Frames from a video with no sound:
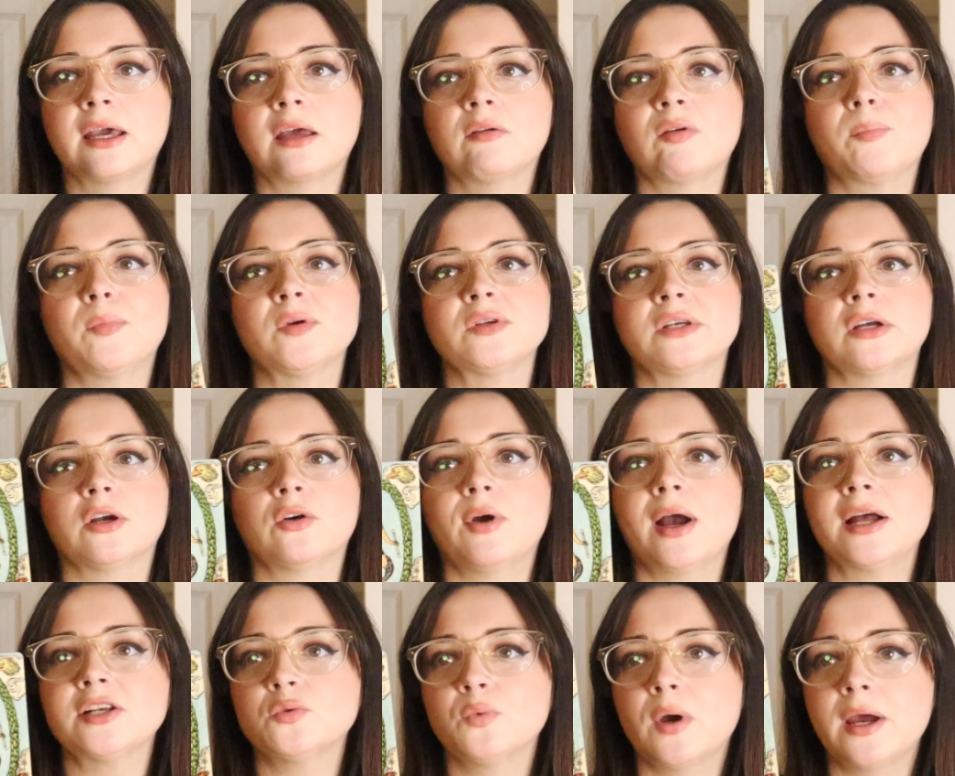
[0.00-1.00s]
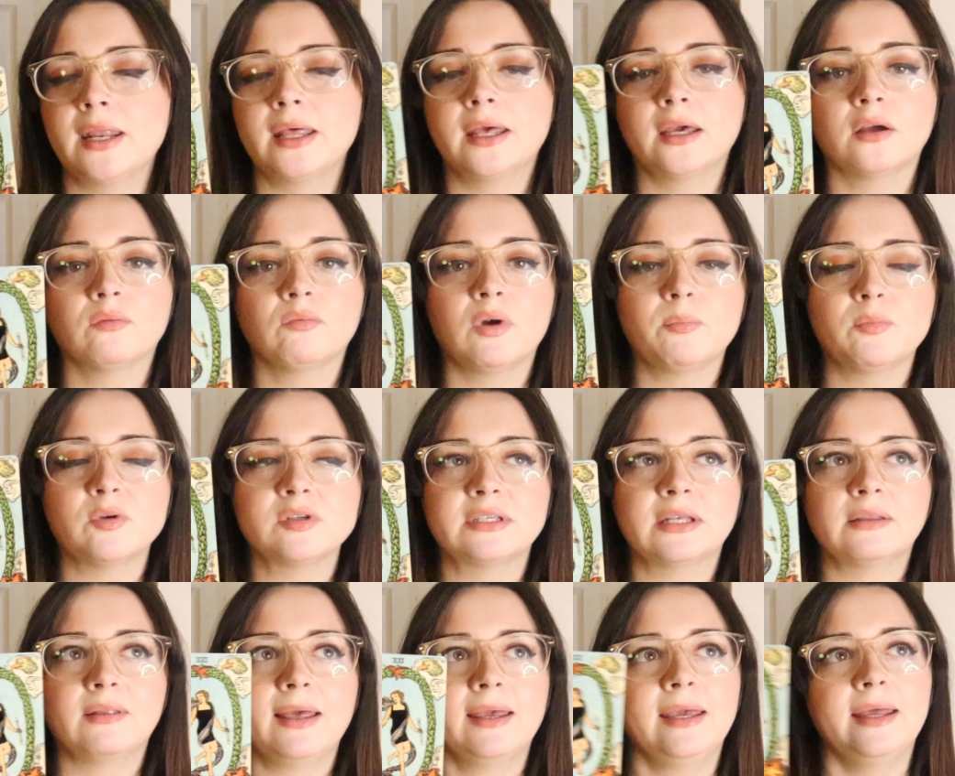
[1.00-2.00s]
It can represent graduating. It can
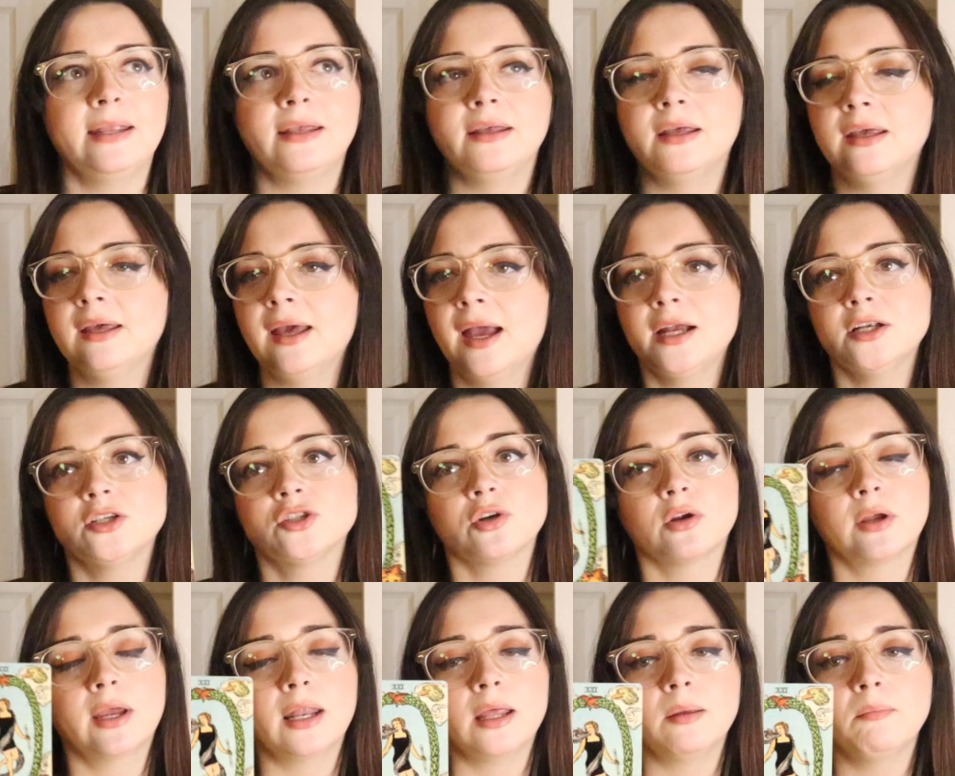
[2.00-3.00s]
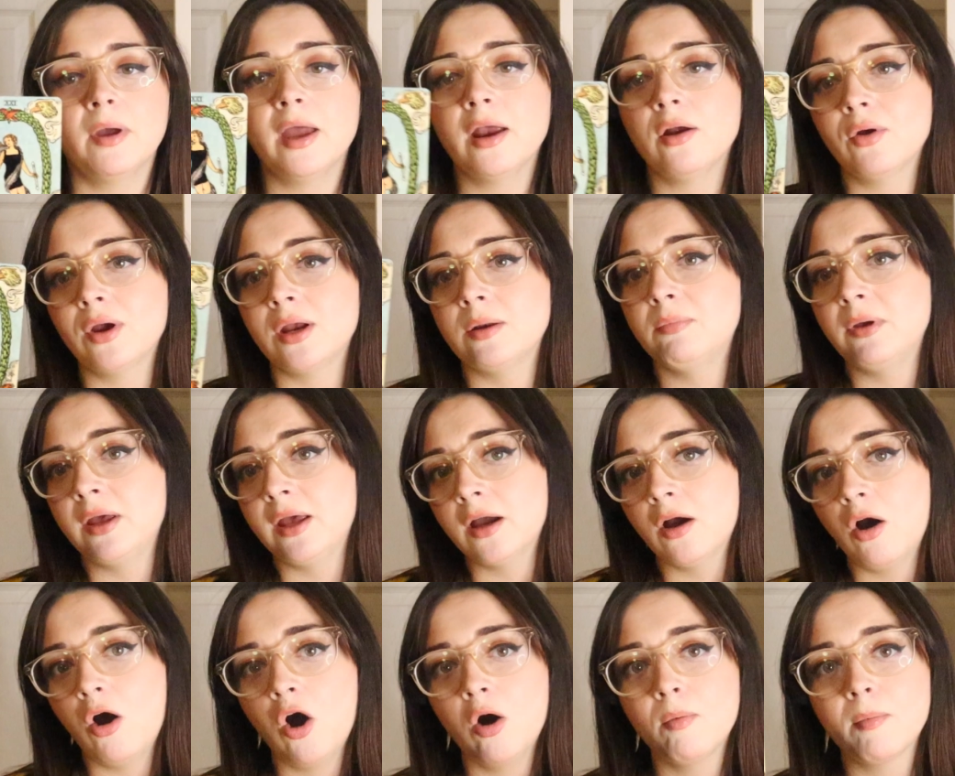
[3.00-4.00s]
represent like getting engaged or getting married,
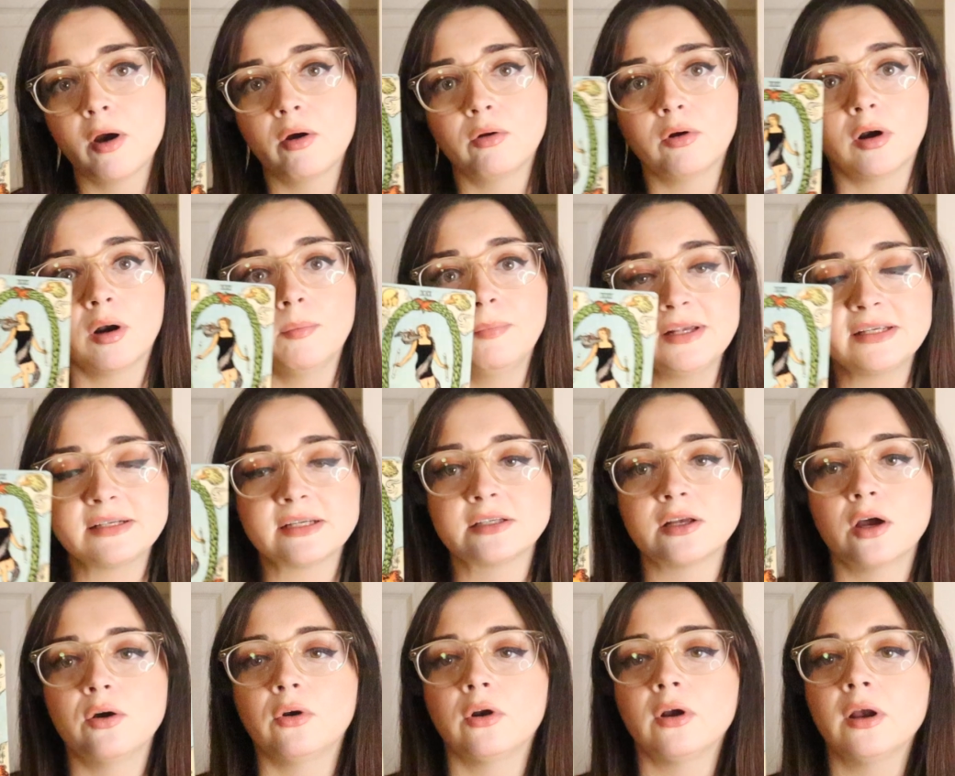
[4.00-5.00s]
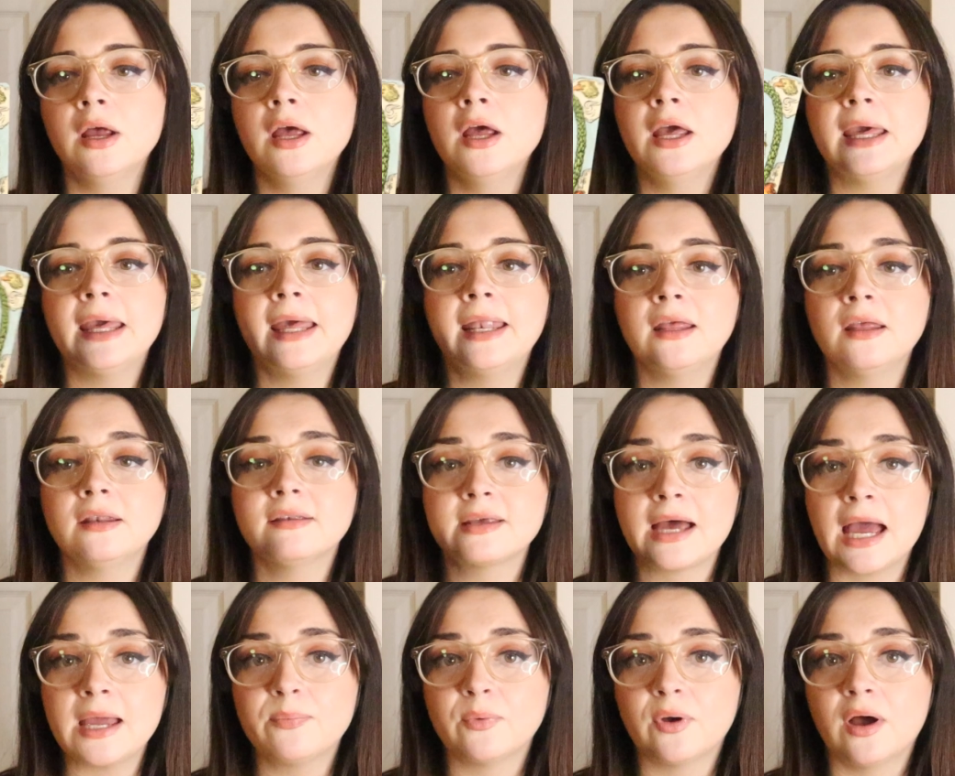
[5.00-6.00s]
being a homeowner, a business owner, any
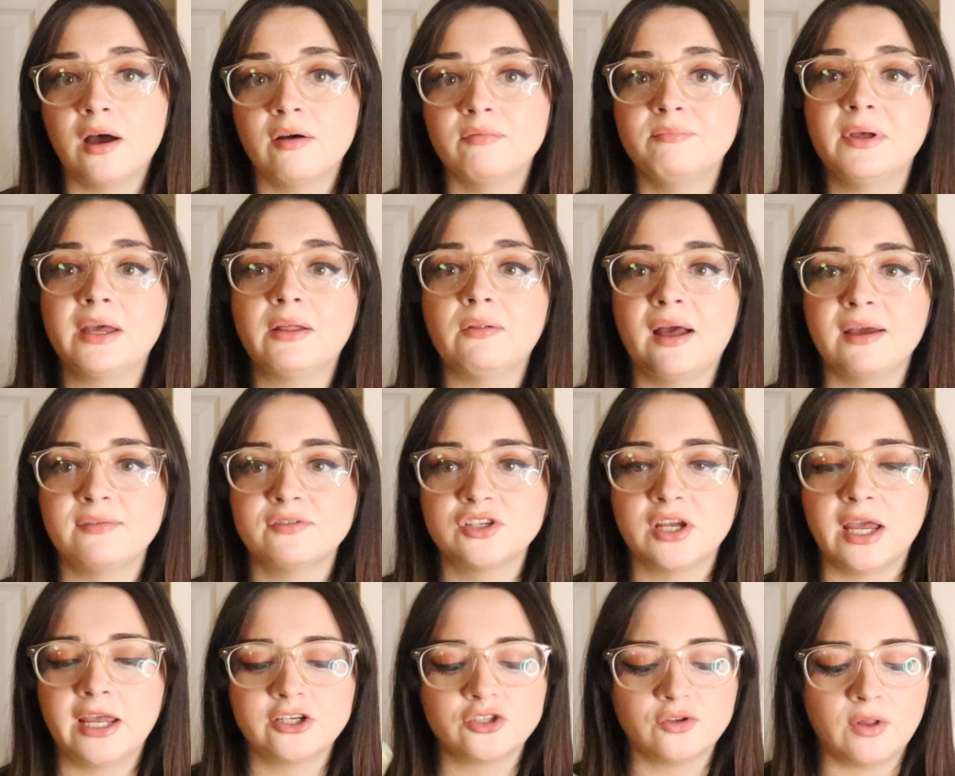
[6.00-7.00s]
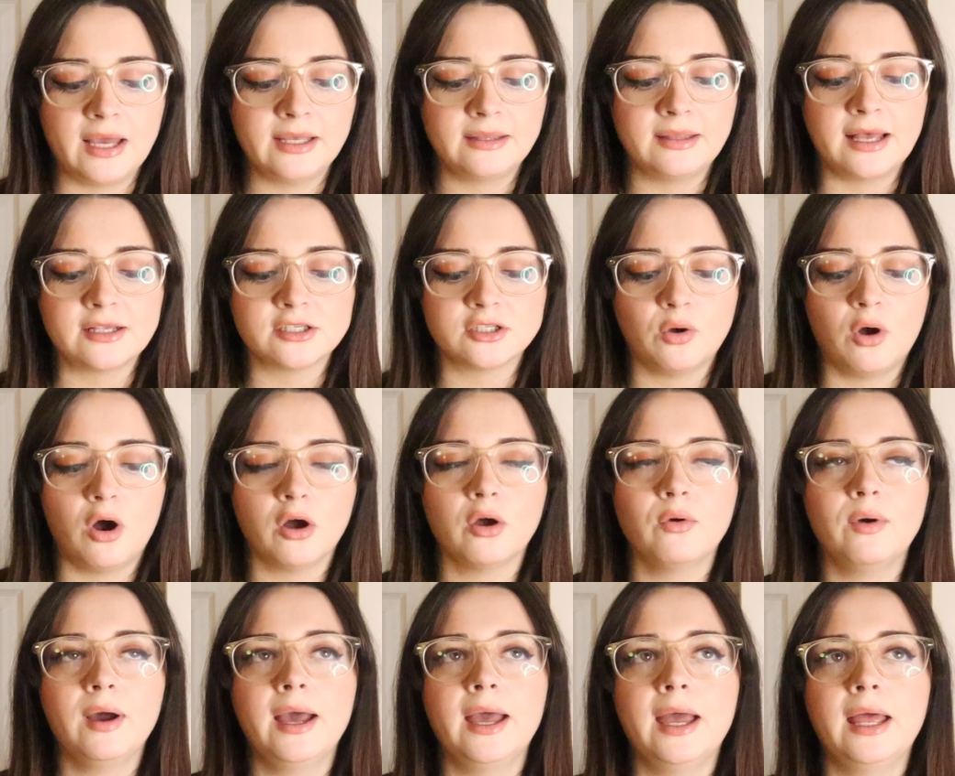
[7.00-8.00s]
type of big life change like that. So I'll
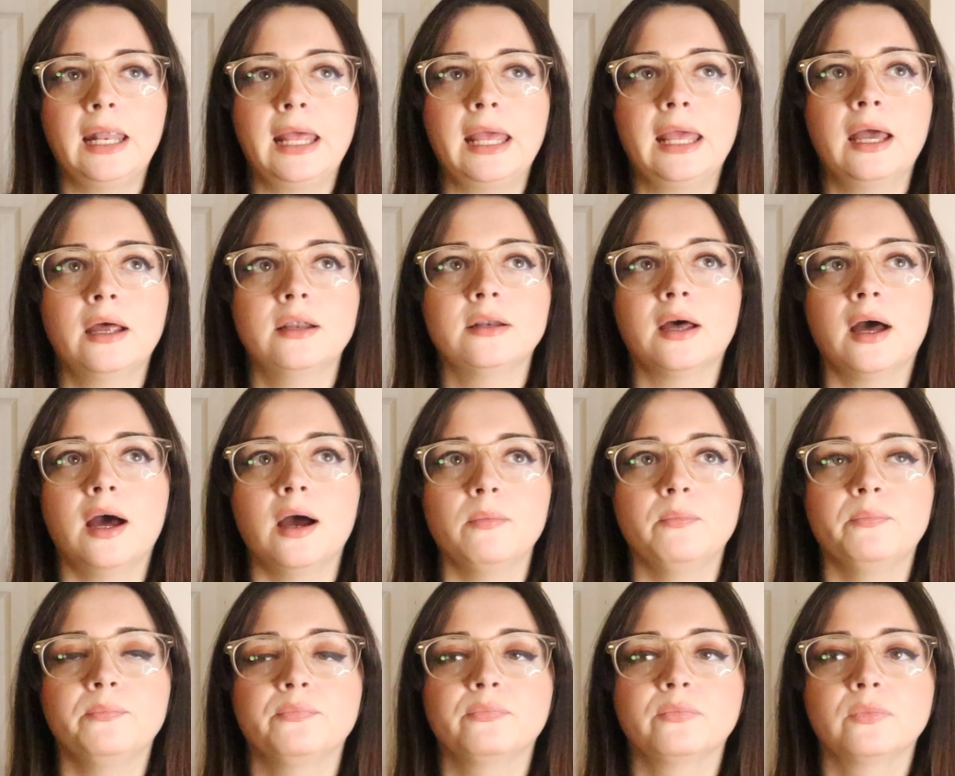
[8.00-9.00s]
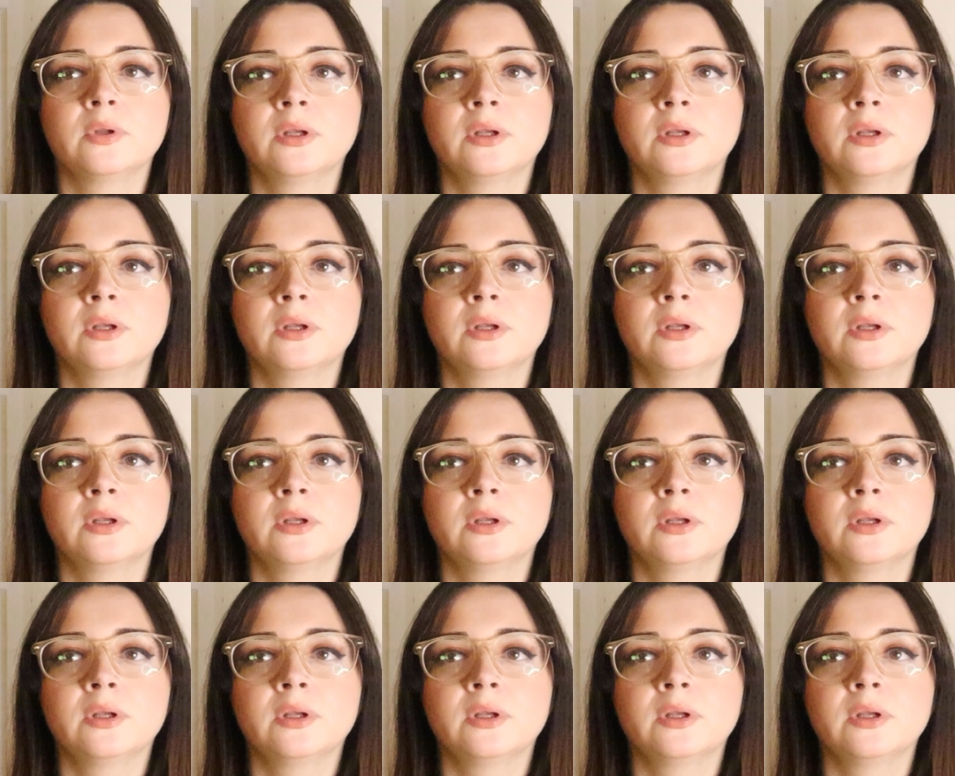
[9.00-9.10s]
go ahead and